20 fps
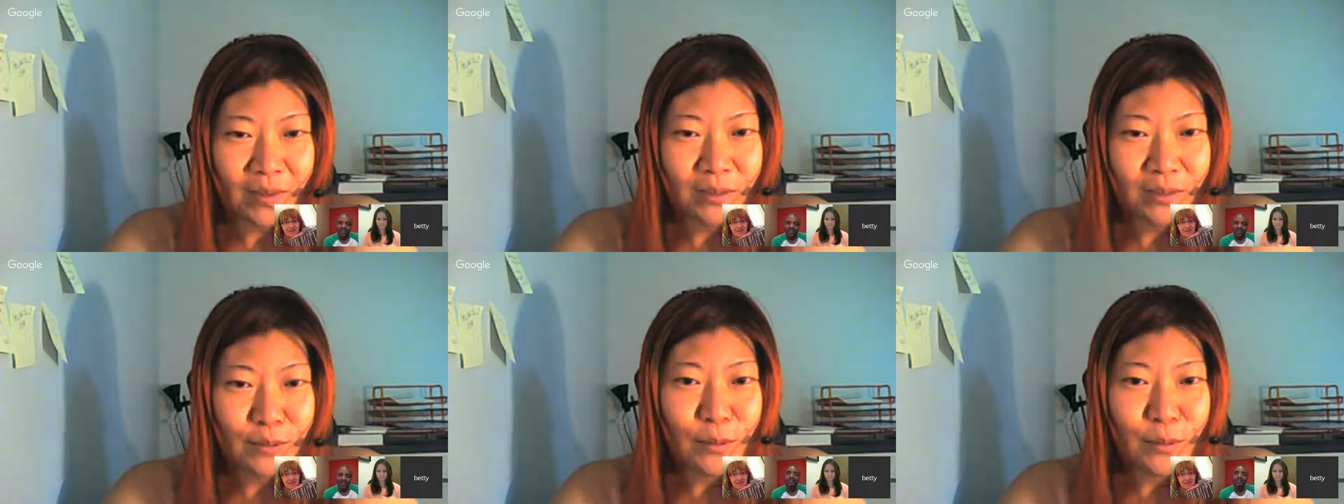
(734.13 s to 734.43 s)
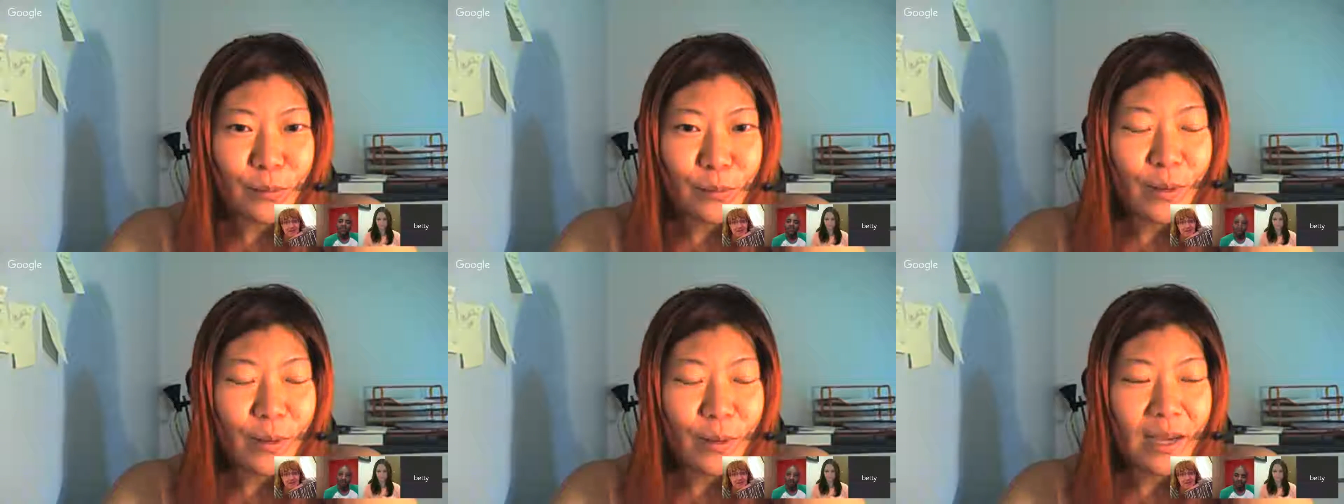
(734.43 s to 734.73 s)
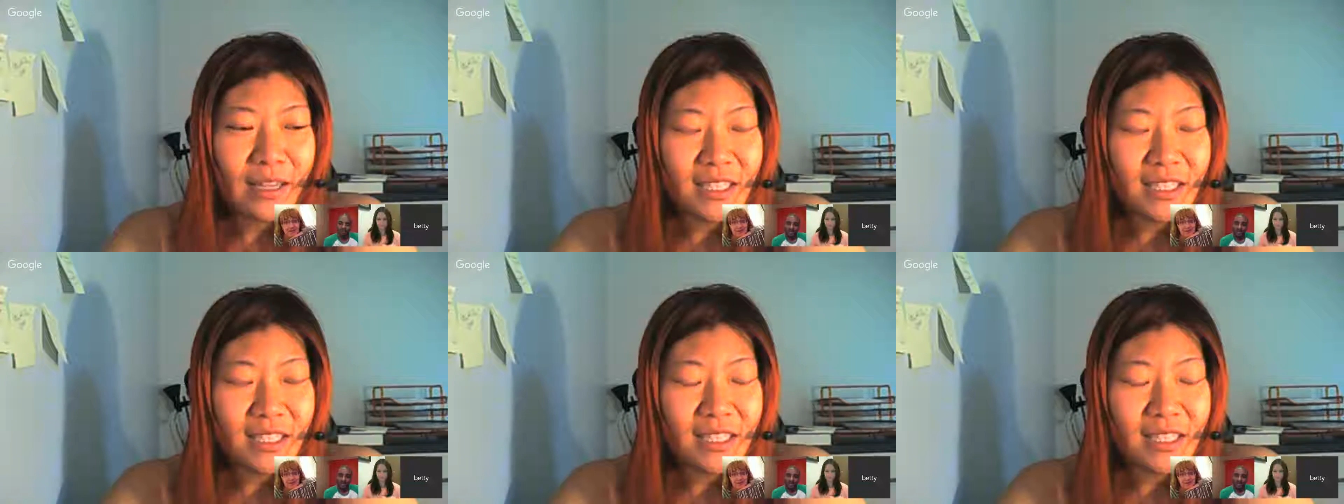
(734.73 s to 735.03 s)
So the
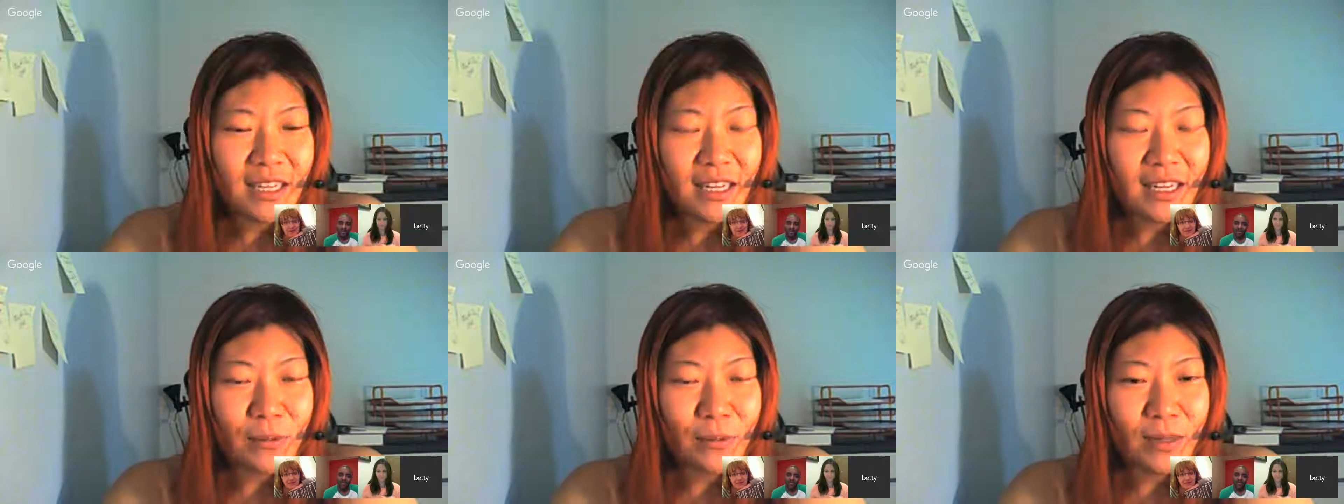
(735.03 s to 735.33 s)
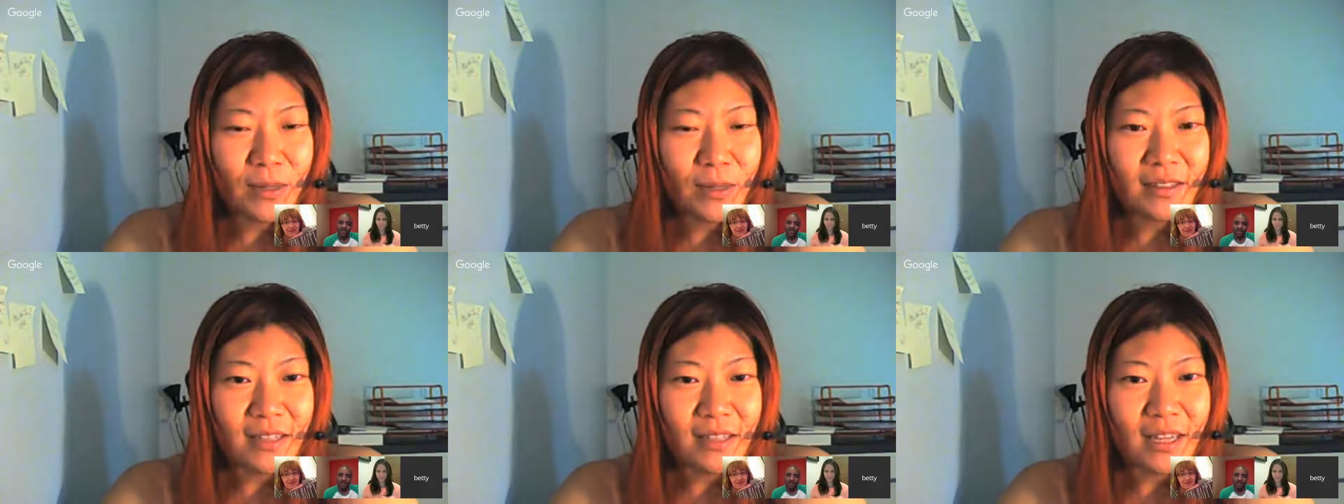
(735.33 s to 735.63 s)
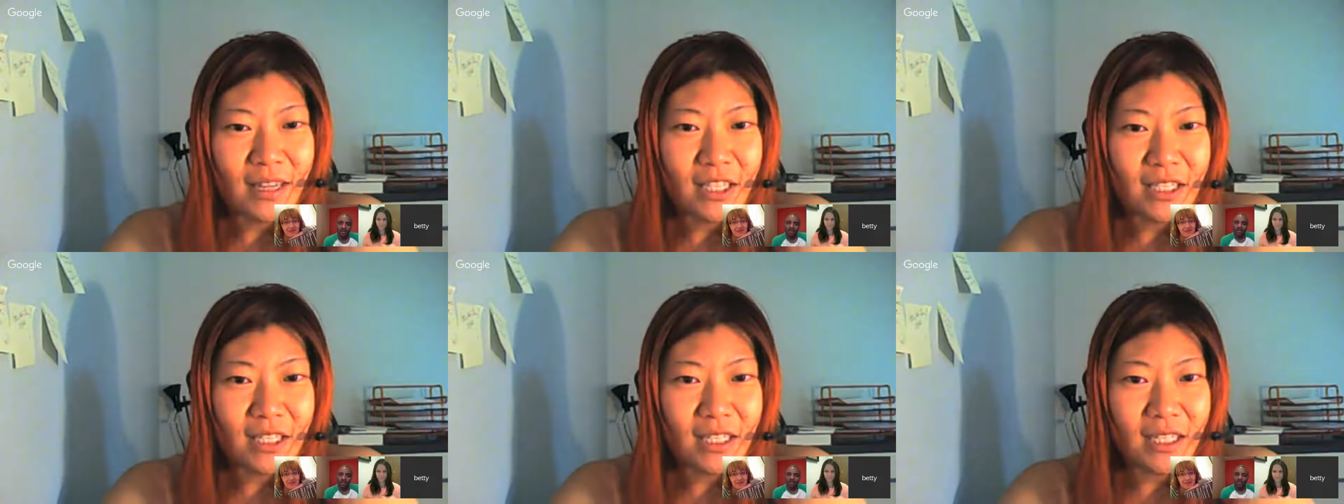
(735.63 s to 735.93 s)
way she did it was
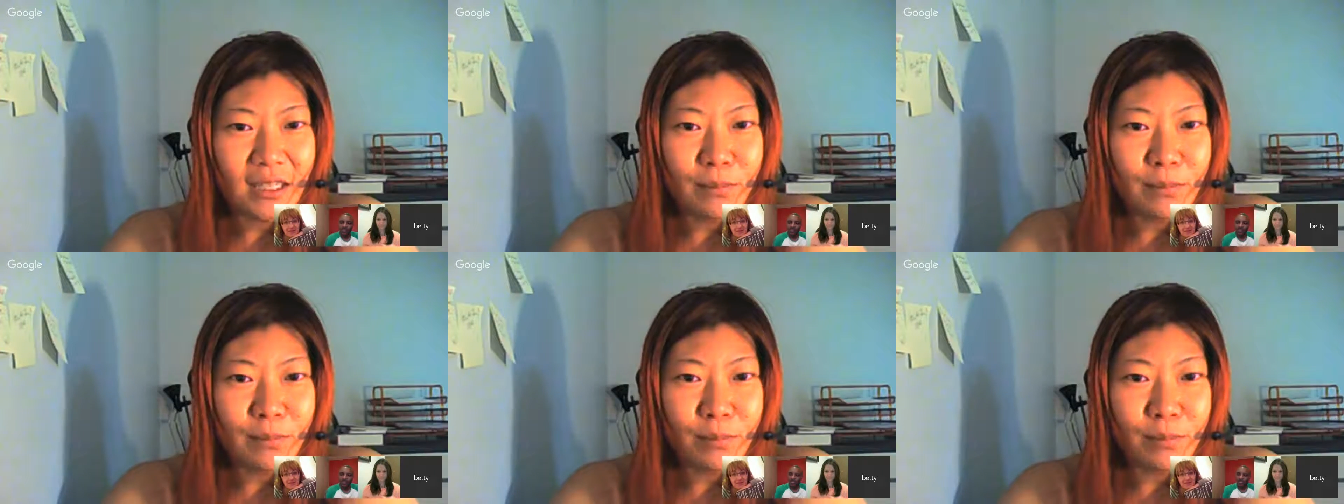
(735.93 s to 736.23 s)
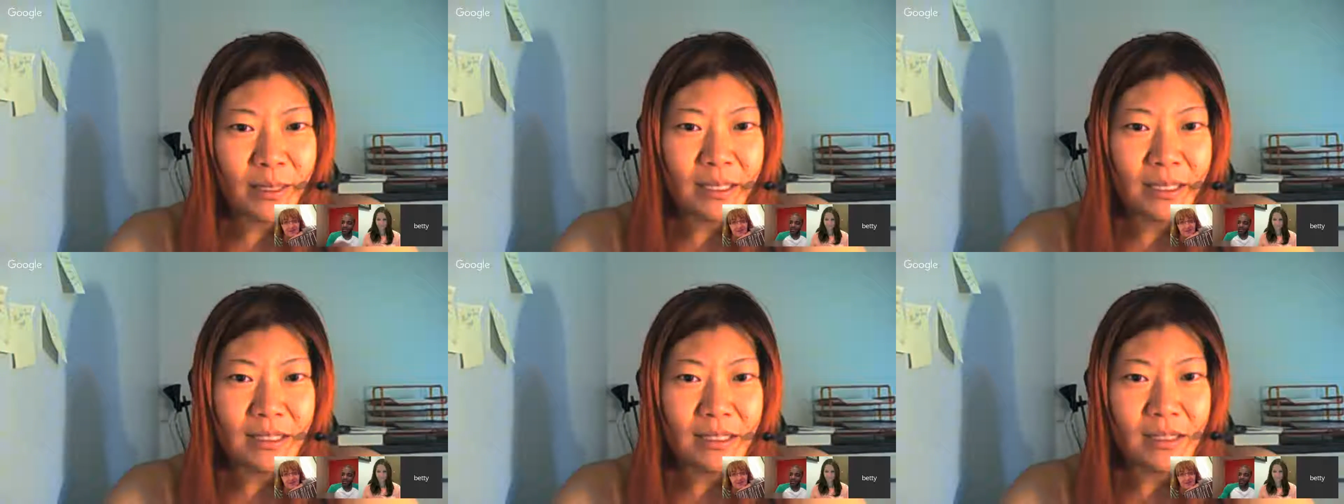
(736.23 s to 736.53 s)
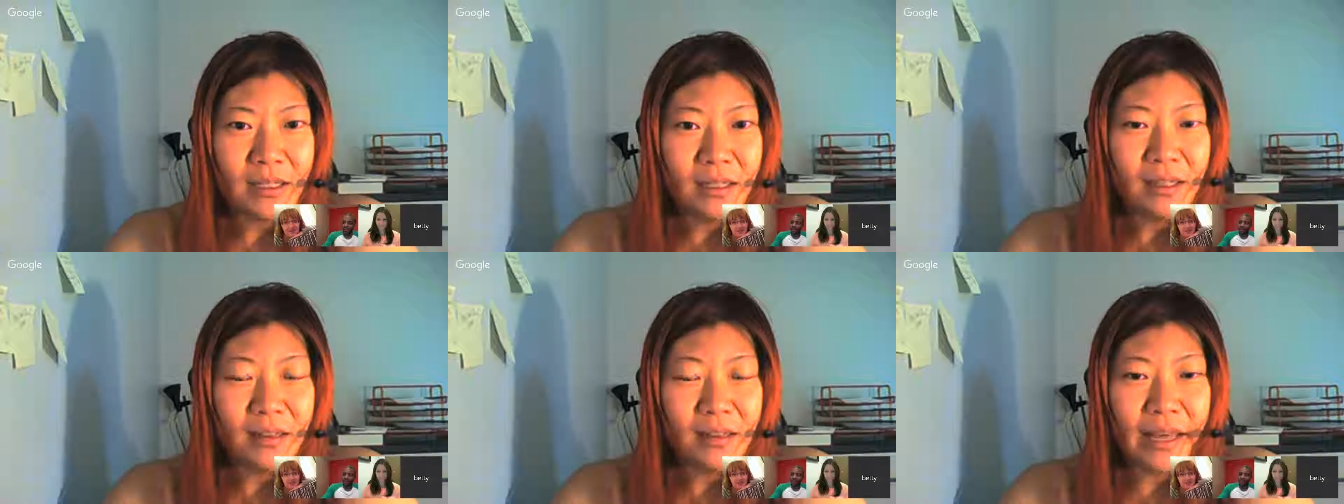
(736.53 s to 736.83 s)
that she
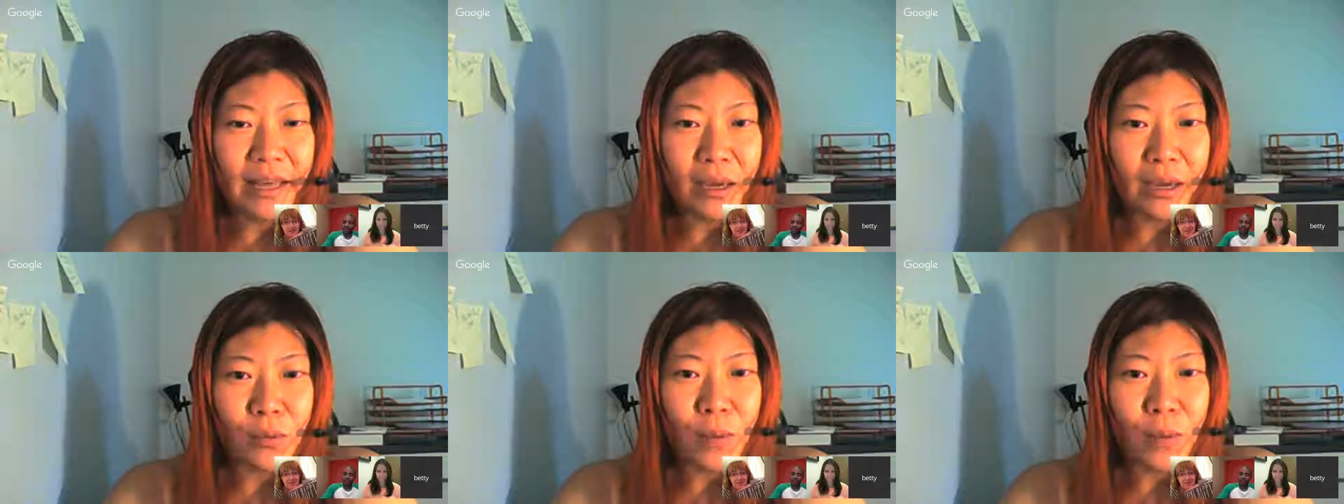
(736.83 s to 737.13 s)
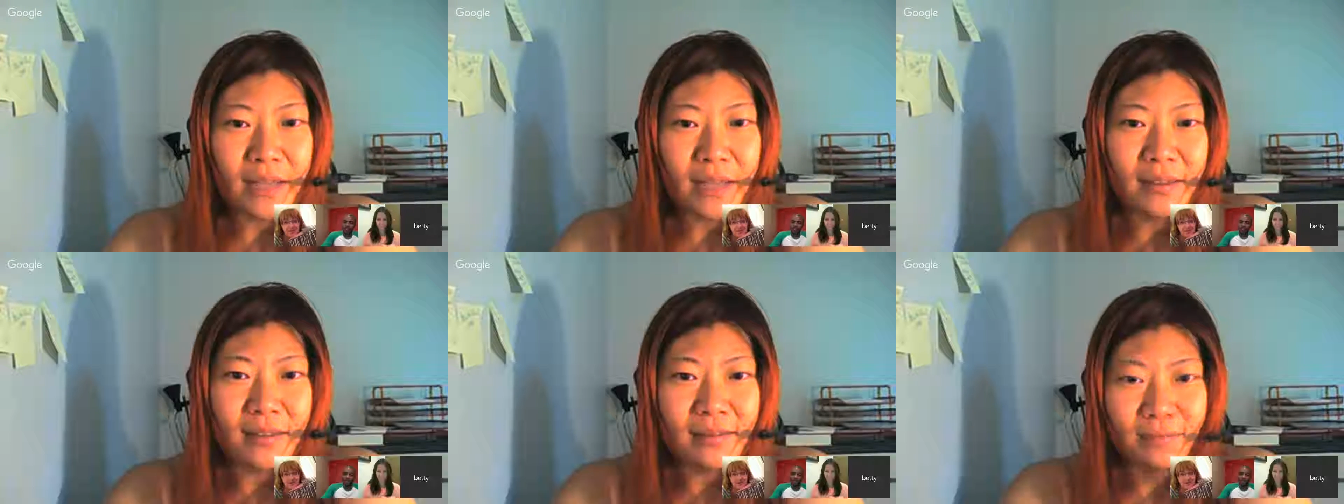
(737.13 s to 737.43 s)
beat the egg white